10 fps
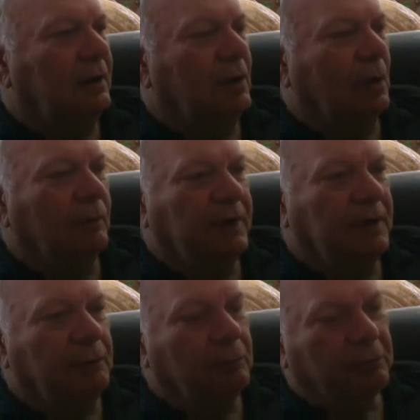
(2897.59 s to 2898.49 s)
you know,
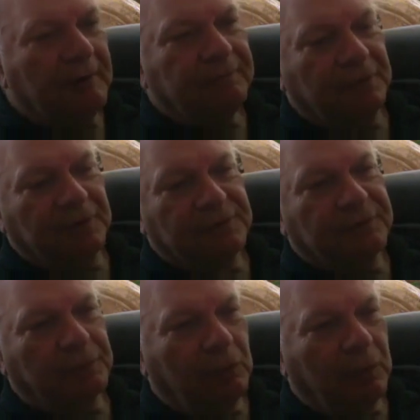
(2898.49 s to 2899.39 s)
the reference
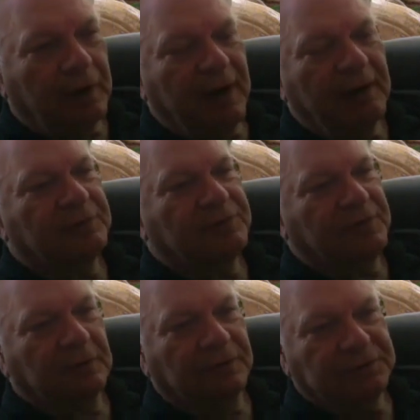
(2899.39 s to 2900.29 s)
for where every
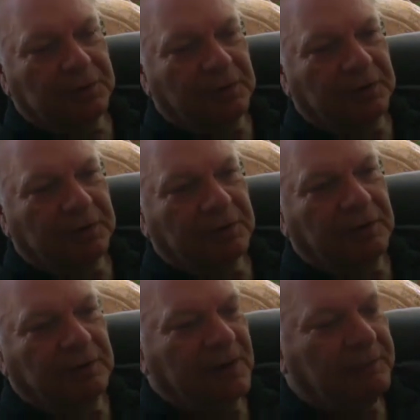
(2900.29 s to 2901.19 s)
single story occurs.